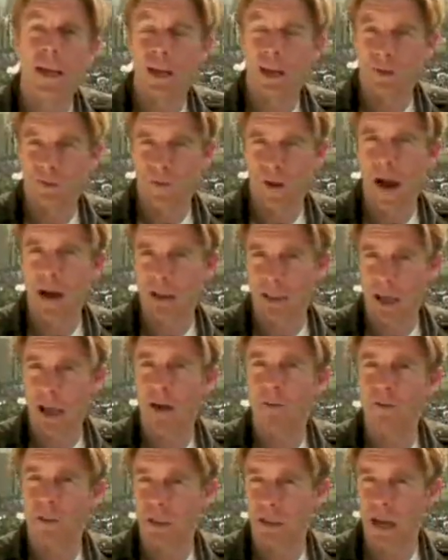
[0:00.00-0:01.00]
In fact, they
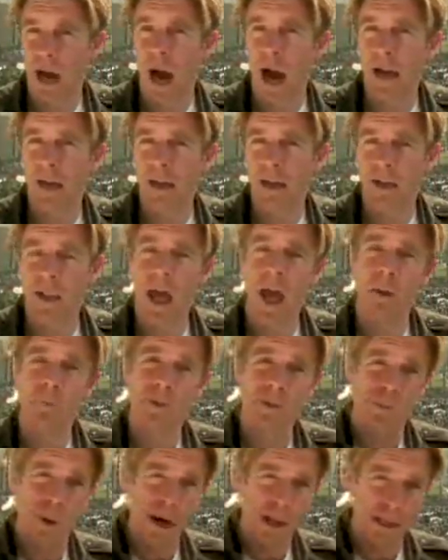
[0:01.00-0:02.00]
have denied
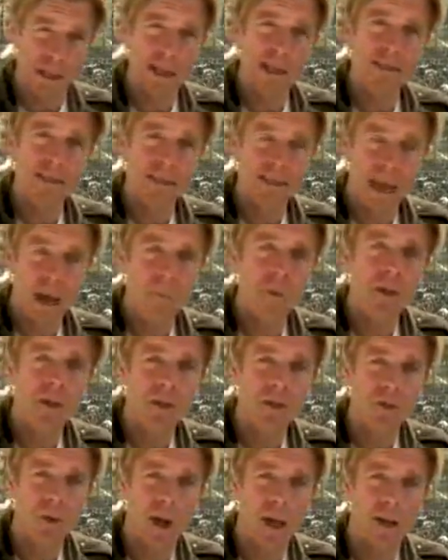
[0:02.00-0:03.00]
claims by these
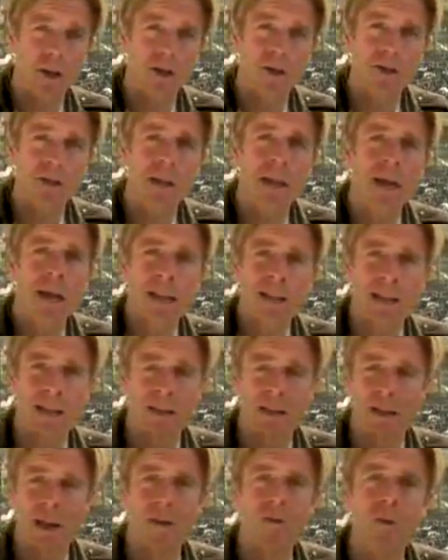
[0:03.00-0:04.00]
demonstrators
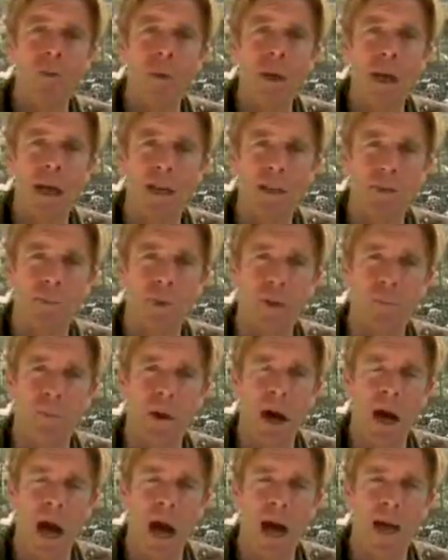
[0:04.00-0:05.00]
that the government has been
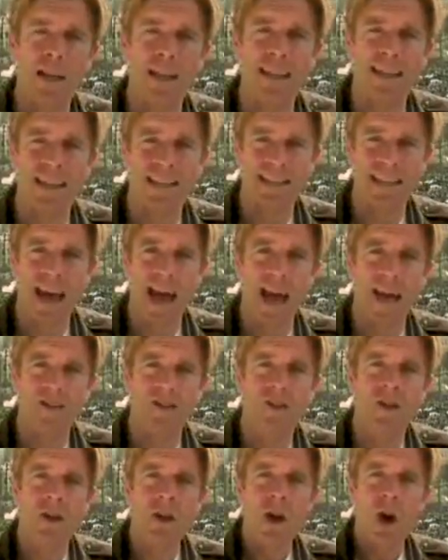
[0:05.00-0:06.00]
behind the
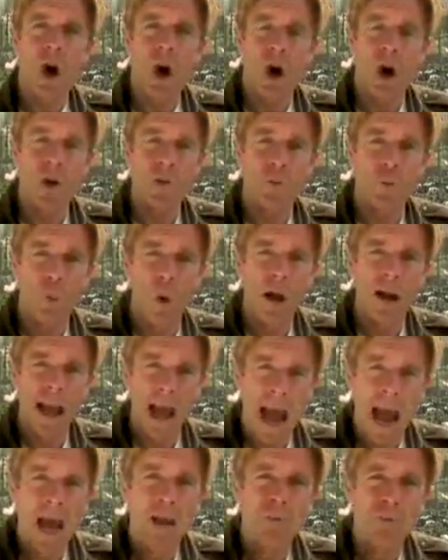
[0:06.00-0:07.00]
attacks on what
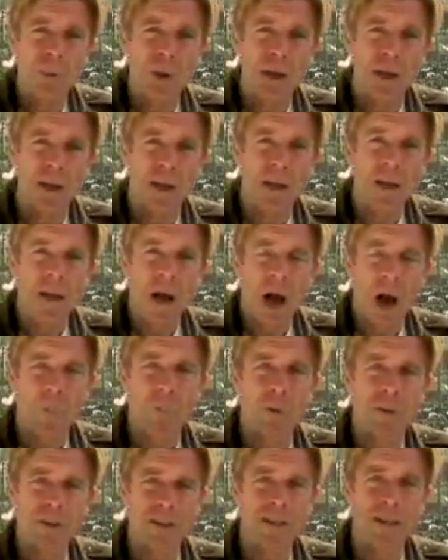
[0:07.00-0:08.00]
had been,
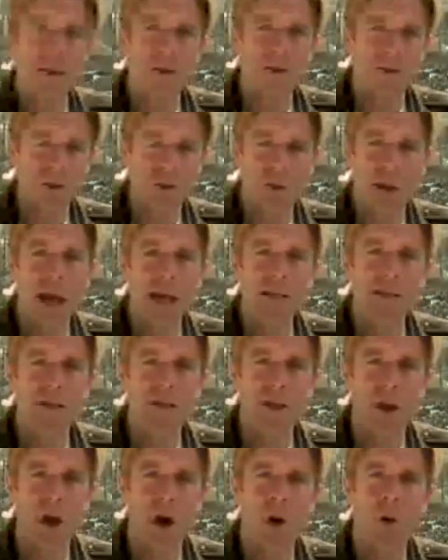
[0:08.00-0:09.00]
up until 2 days
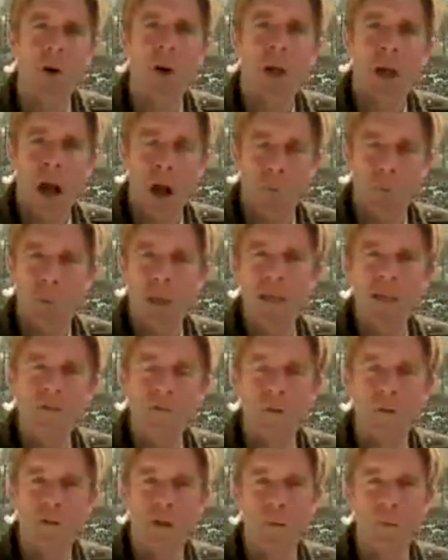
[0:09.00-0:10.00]
ago, a
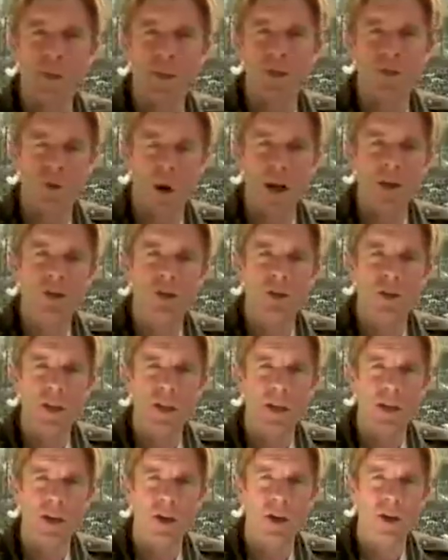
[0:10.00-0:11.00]
peaceful demonstration
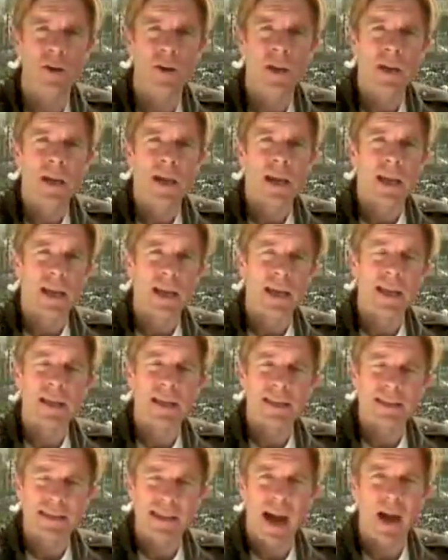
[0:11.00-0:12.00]
here
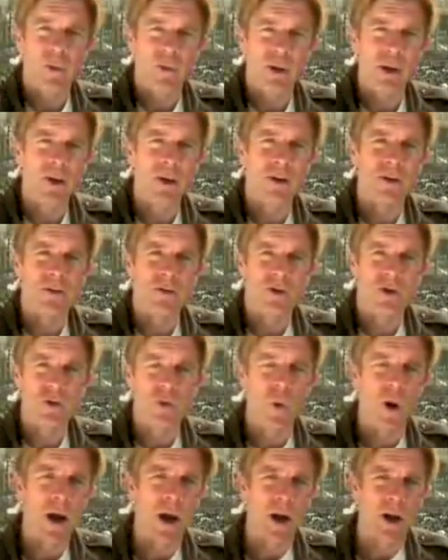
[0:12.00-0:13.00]
in Tahrir
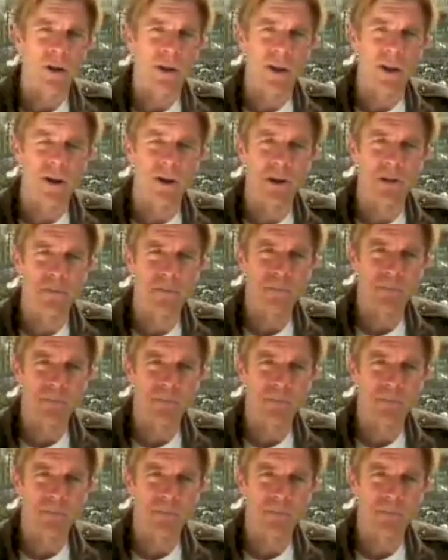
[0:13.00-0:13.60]
Square. Kieran?